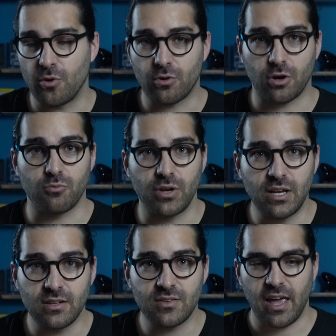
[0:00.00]
or
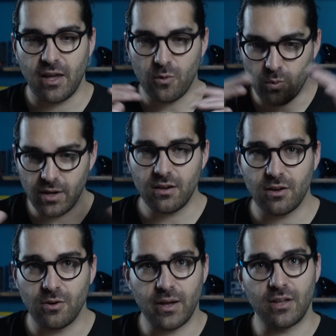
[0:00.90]
arenas a
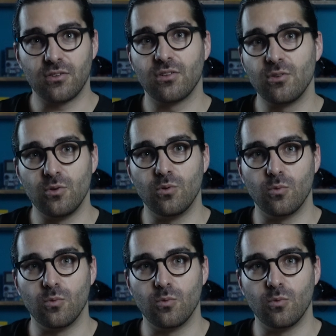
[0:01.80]
window into